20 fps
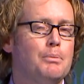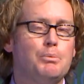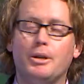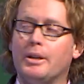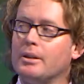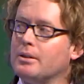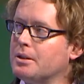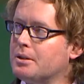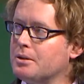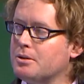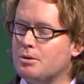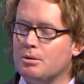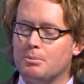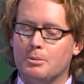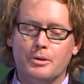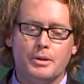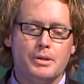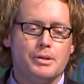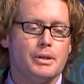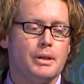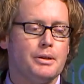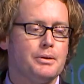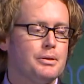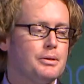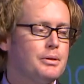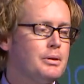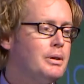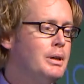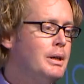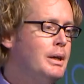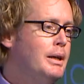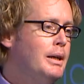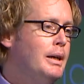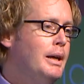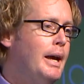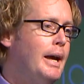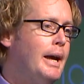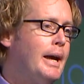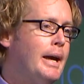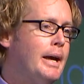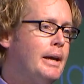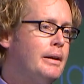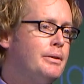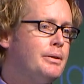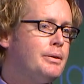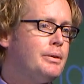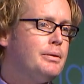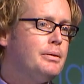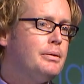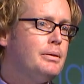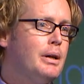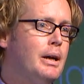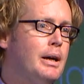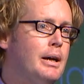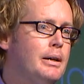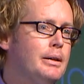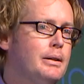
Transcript: putting the consumer in the center and uh,